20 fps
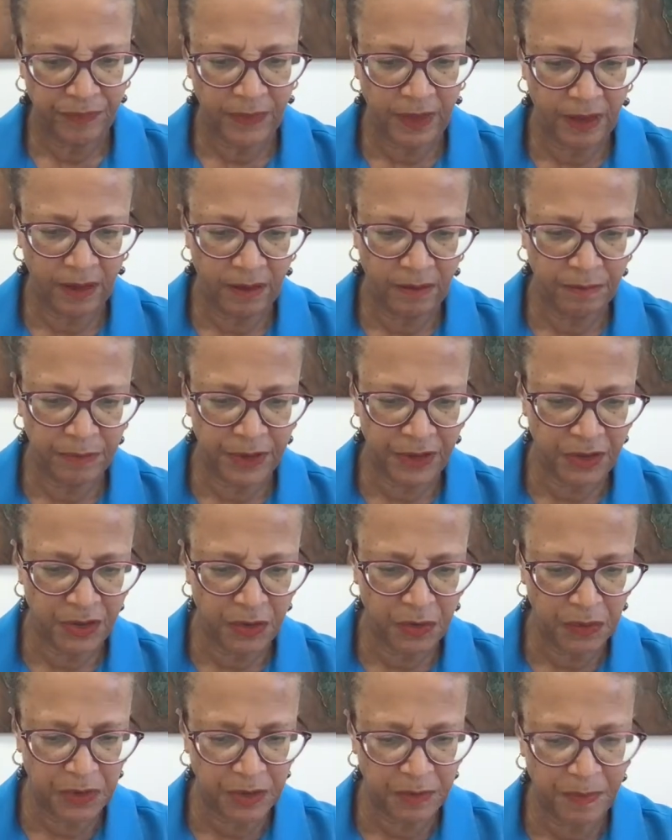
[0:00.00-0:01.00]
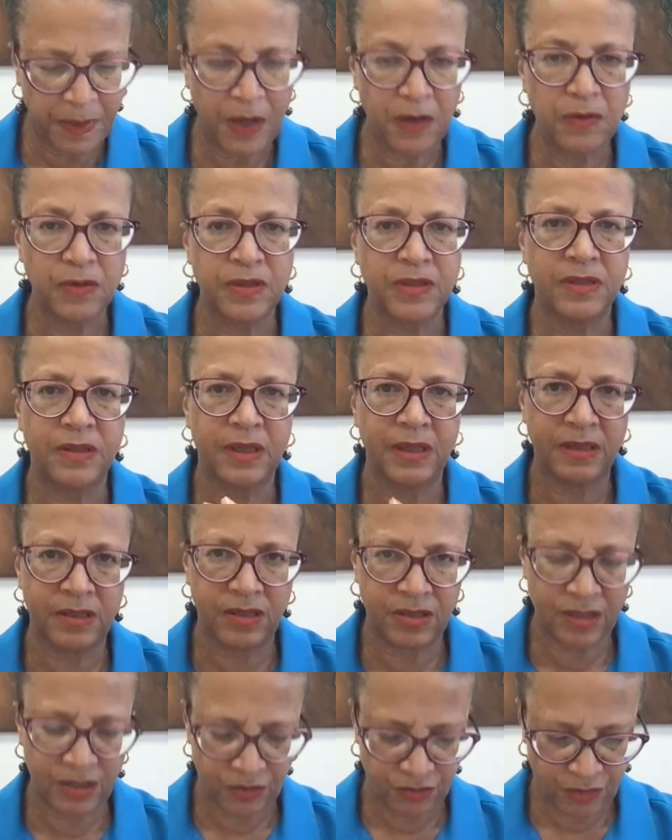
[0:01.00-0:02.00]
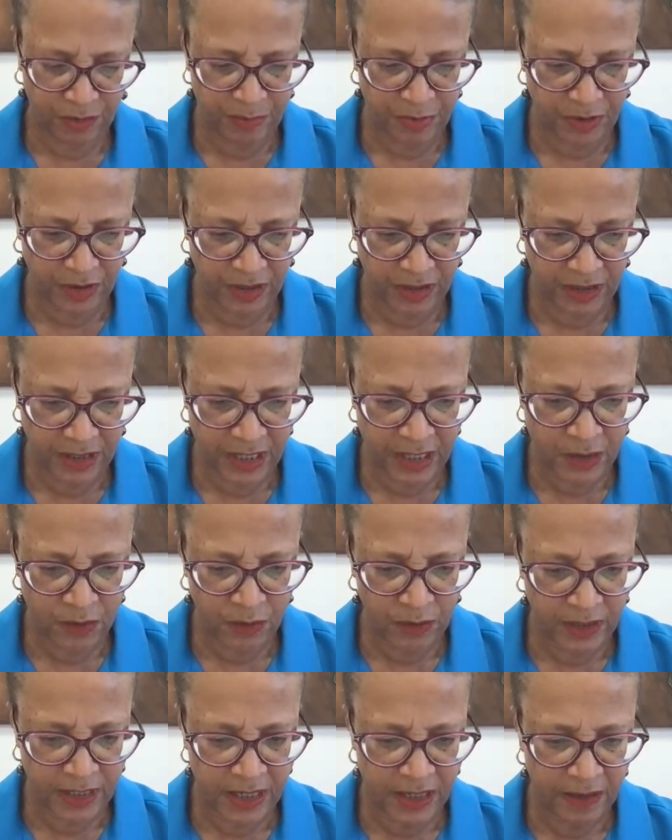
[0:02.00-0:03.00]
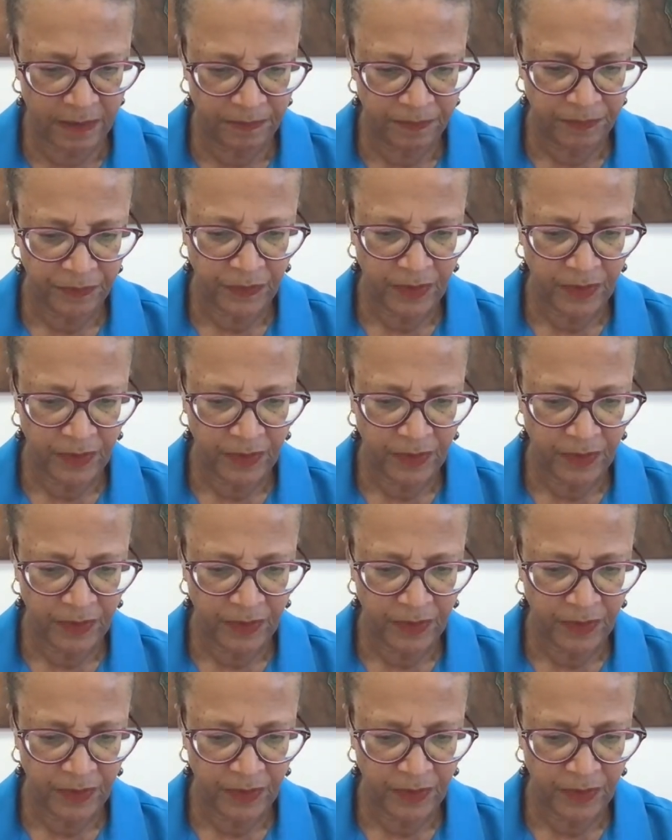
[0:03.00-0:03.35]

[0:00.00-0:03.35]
but no spouse, it's distributed equally.